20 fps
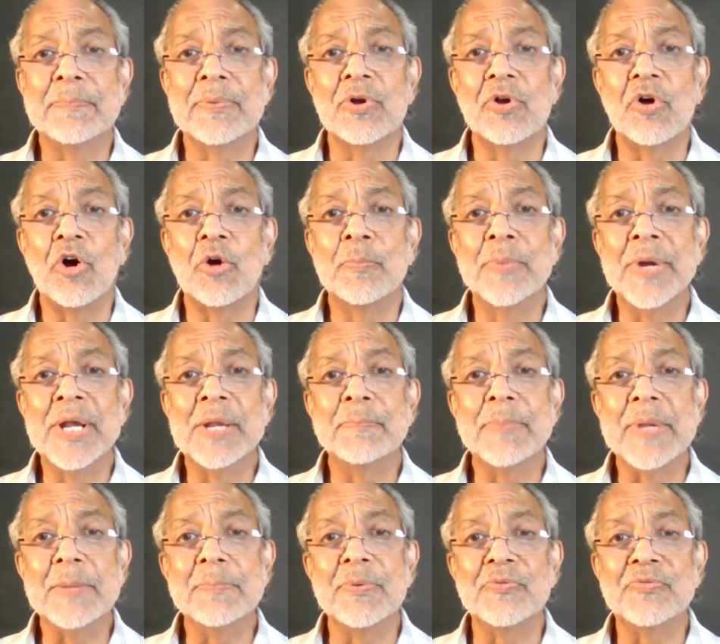people or bring
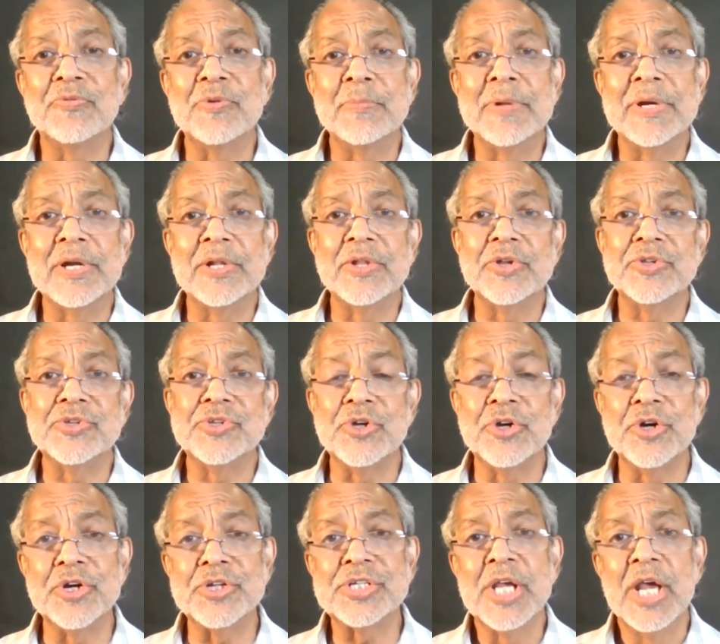people from another
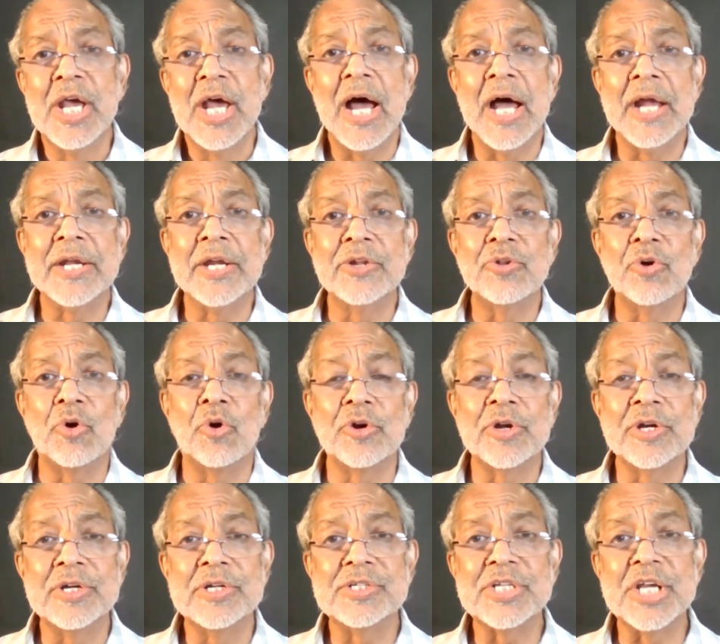church, another
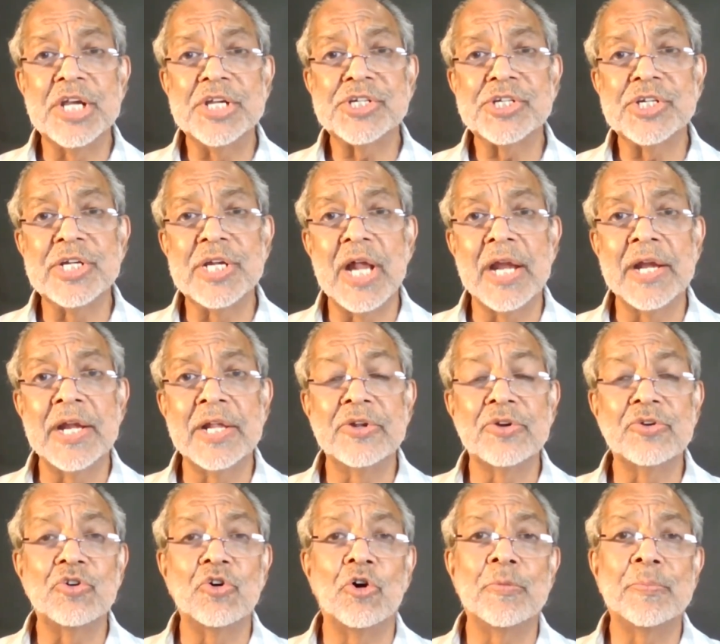organization,
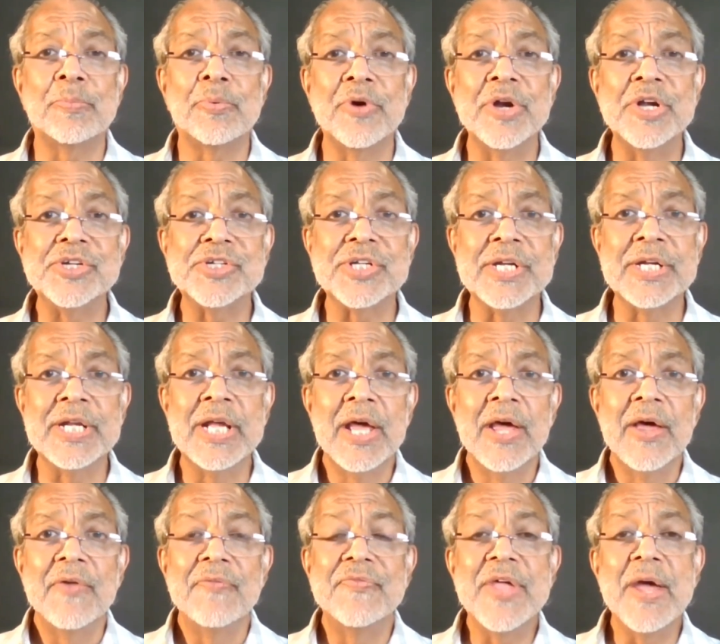another corporation,
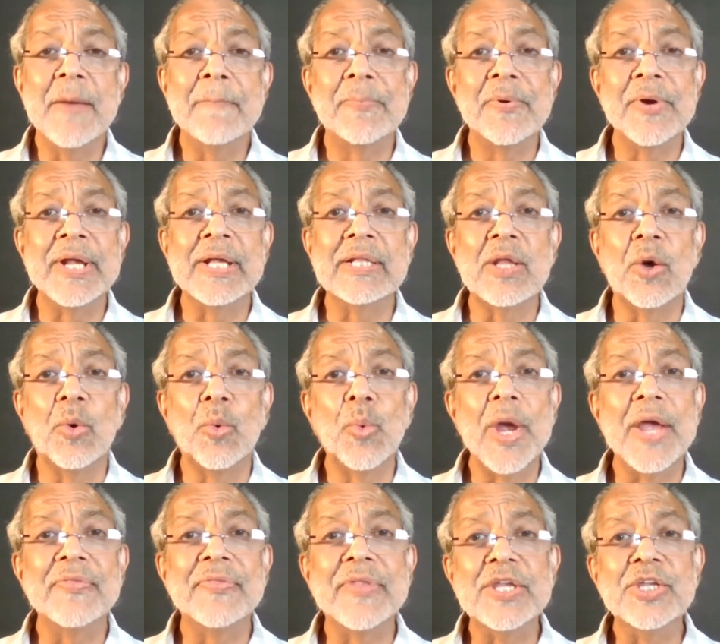they bring the
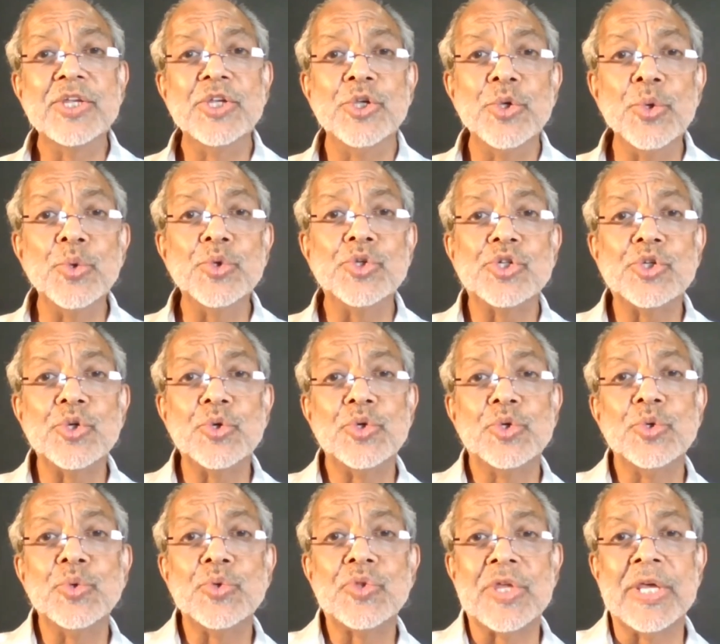way they used to
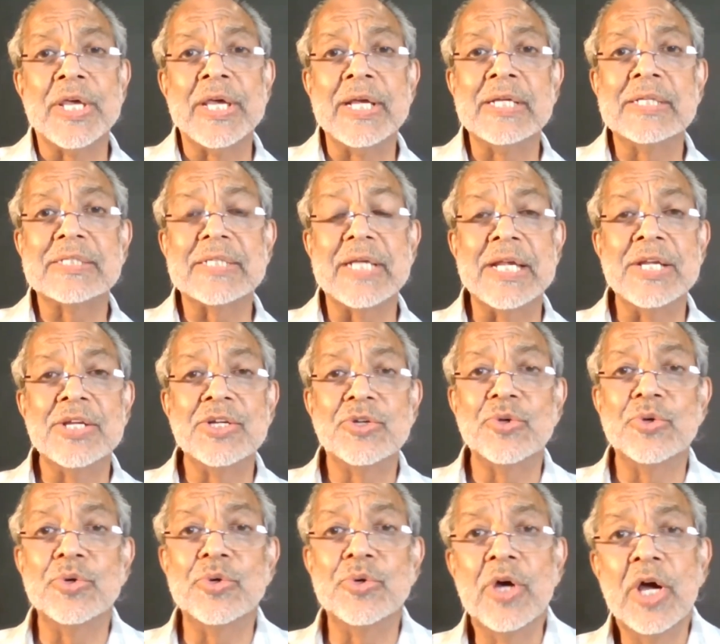do things
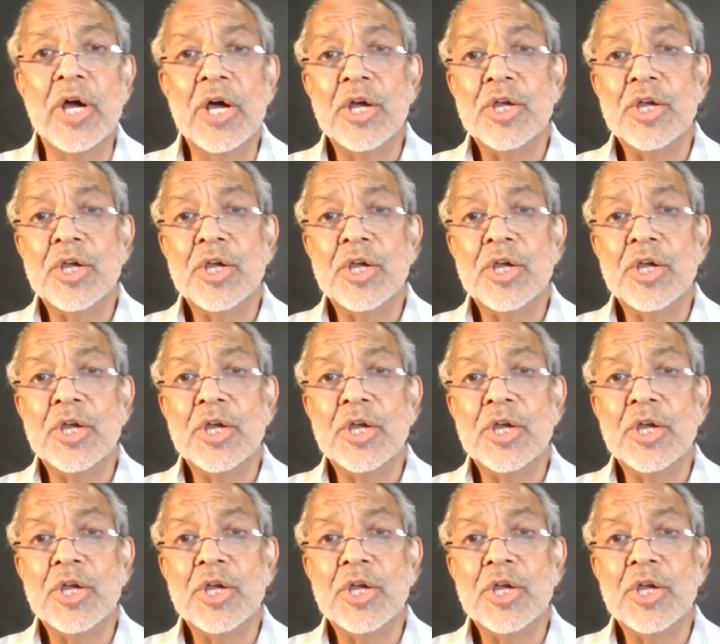into